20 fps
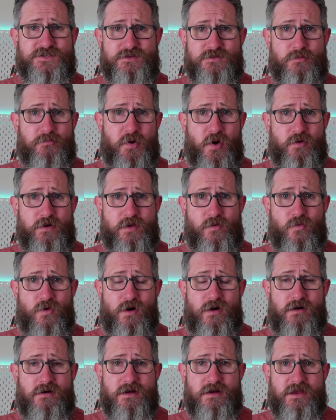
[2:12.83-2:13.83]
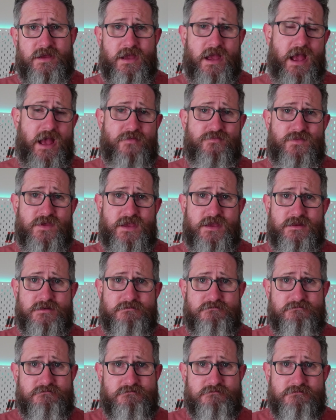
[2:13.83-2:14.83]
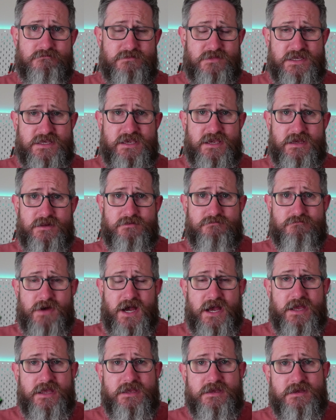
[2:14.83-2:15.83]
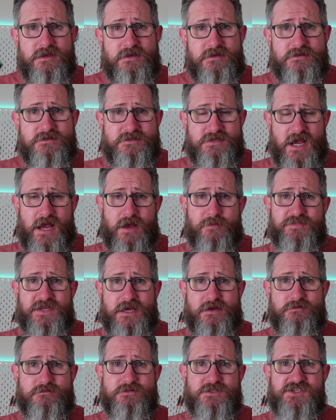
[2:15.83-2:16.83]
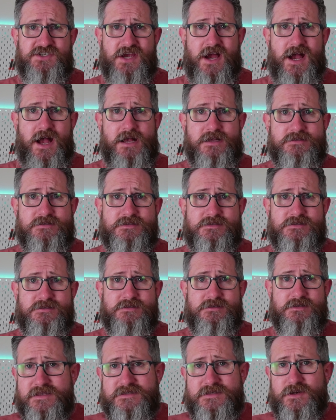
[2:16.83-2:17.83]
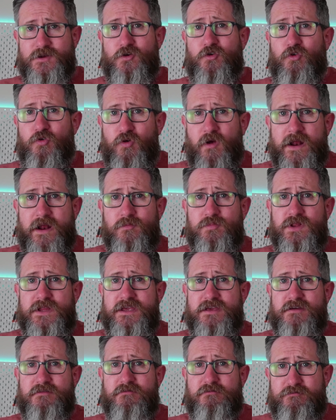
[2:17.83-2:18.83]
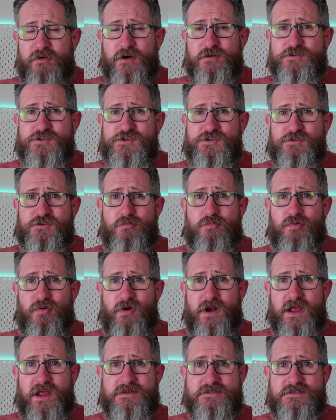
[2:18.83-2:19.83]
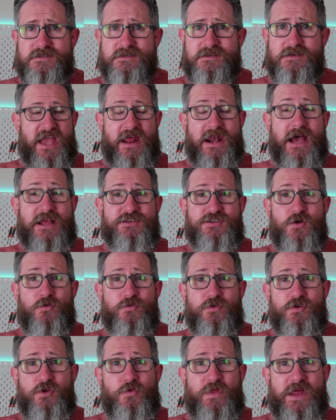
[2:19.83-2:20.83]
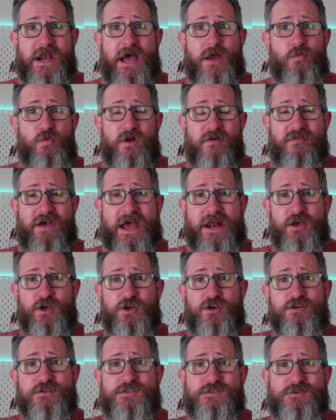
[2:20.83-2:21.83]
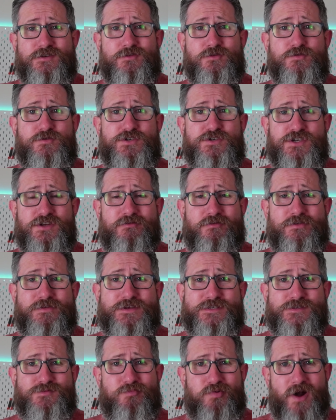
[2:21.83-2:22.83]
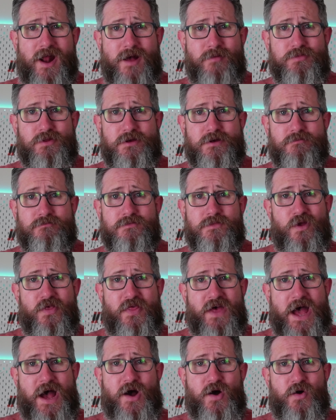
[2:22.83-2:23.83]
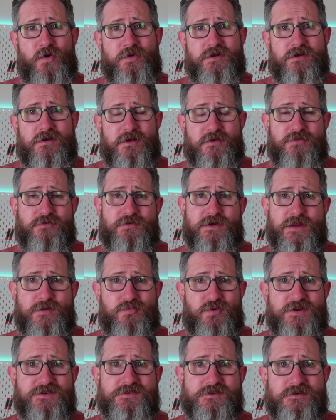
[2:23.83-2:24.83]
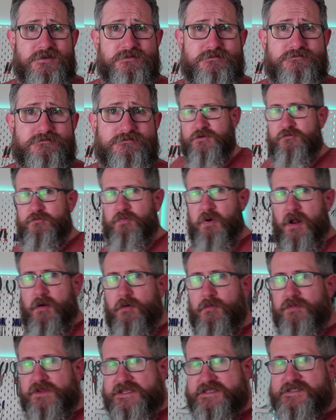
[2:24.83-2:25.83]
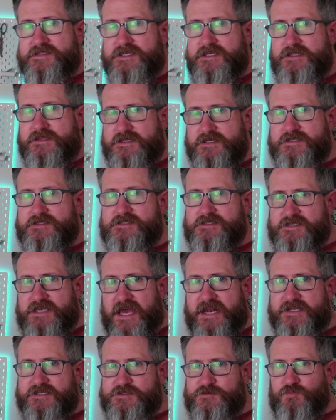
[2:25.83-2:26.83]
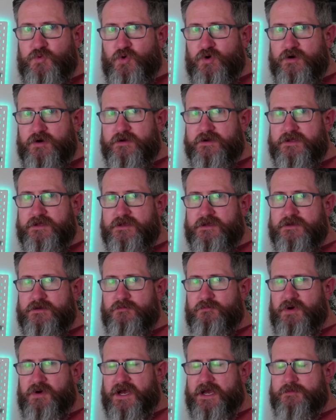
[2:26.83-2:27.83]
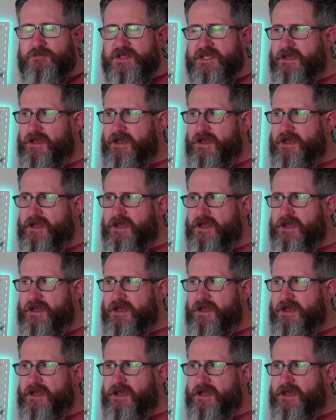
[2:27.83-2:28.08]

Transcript: to the pony wall and then get my top-down shots. It's an incredibly functional print, and I don't know that I would have had a good solution for this problem without a 3D printer. You've probably seen this Scadus board behind me,